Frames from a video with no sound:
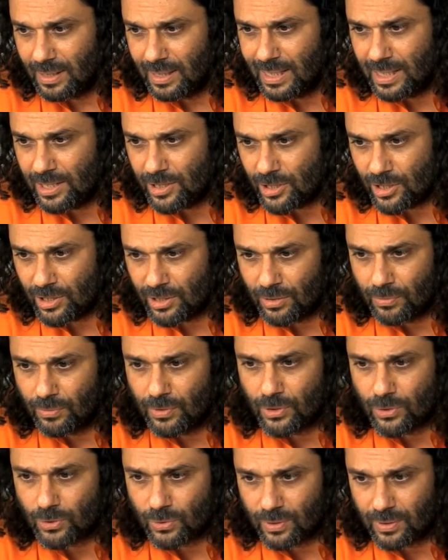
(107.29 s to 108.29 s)
each
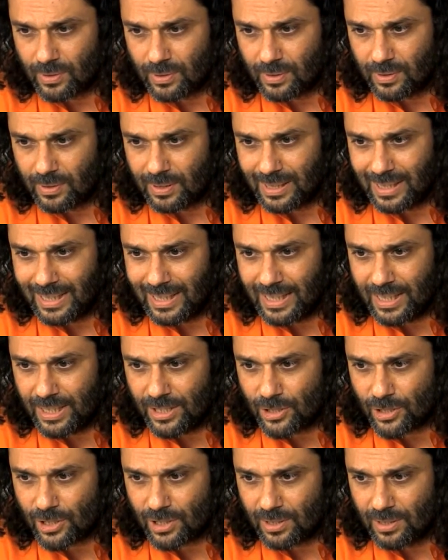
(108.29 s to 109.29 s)
individual,
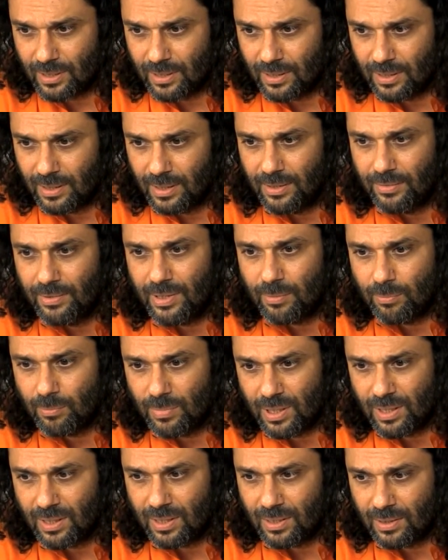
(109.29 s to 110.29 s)
each
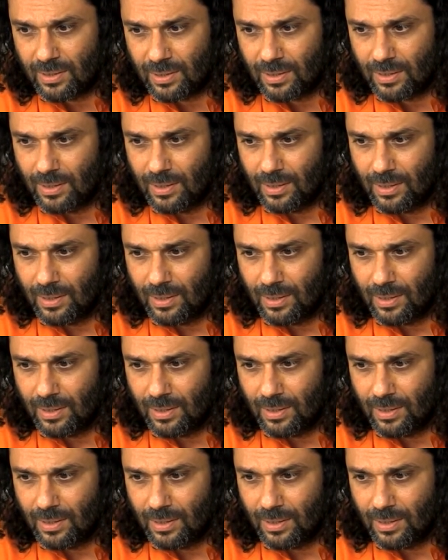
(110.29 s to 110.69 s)
living being